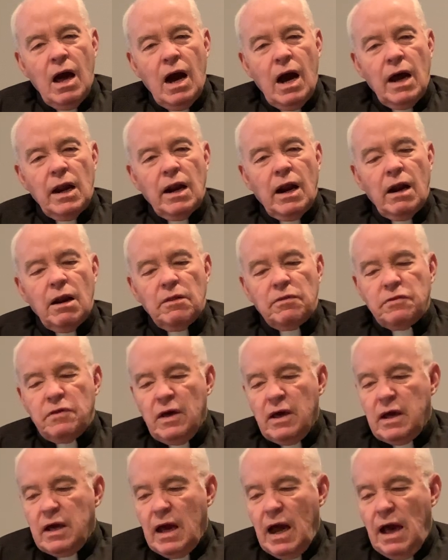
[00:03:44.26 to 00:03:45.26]
And I don't
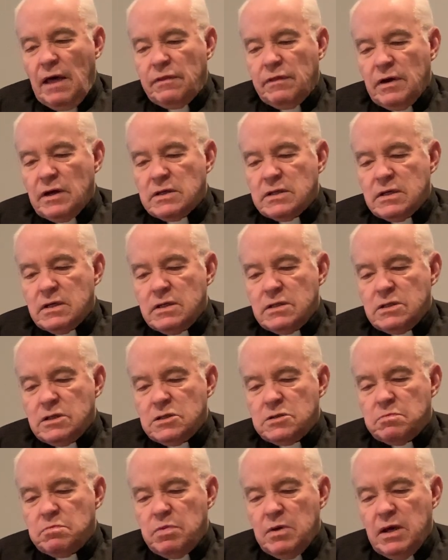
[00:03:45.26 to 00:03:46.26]
think Catholics can
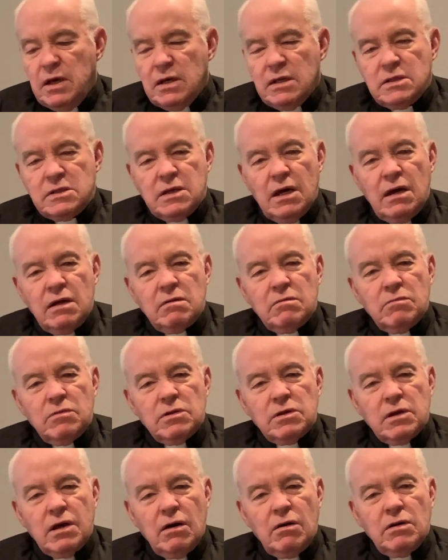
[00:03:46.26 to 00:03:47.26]
just be content
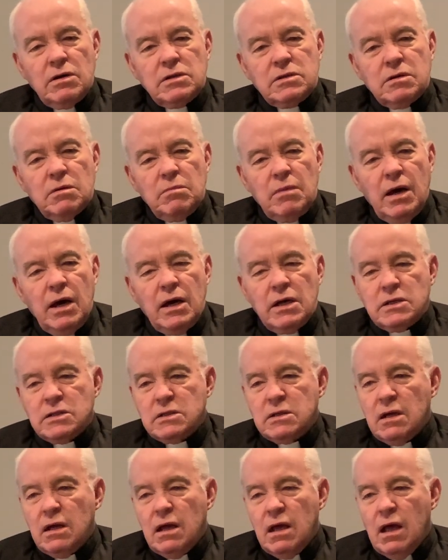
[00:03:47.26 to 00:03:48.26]
with going to
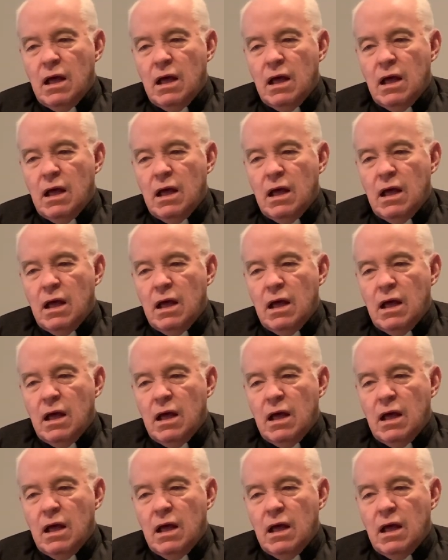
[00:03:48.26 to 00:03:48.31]
Mass